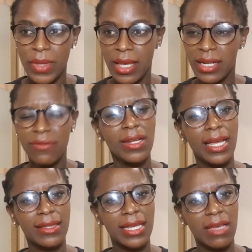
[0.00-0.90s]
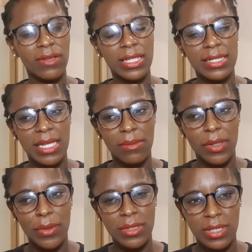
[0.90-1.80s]
And I feel like they gave it this name
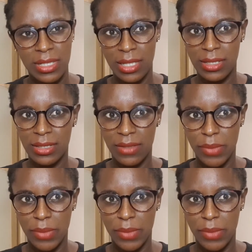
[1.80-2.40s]
because sunsets are